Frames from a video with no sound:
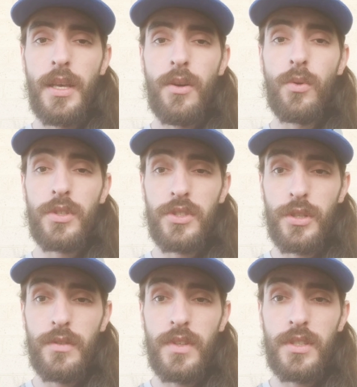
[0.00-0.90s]
or
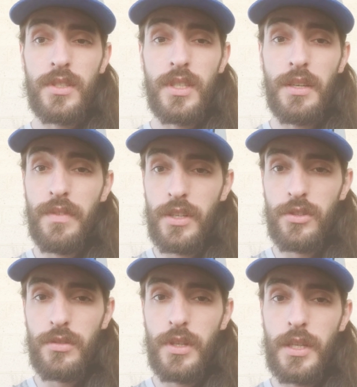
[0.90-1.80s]
service
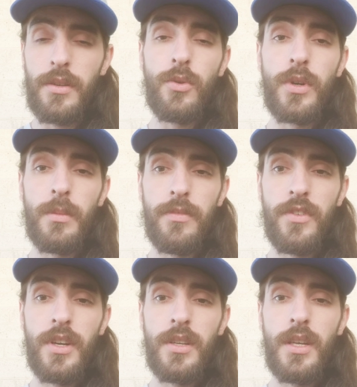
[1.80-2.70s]
eventually or
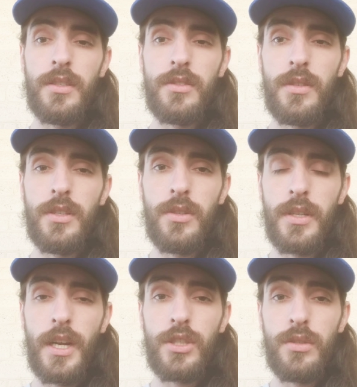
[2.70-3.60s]
upfront, so that you
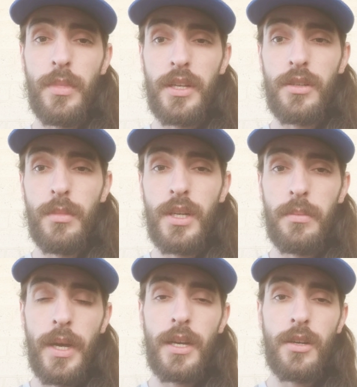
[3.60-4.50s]
can actually make your money
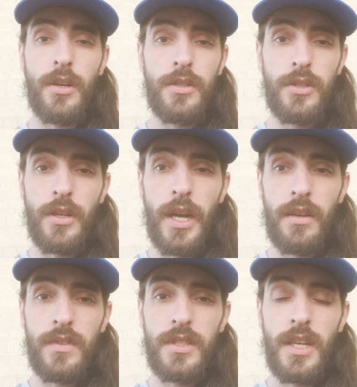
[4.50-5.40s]
back on your
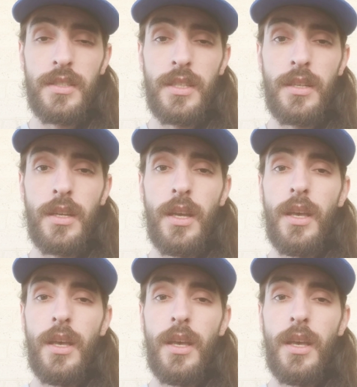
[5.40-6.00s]
advertising,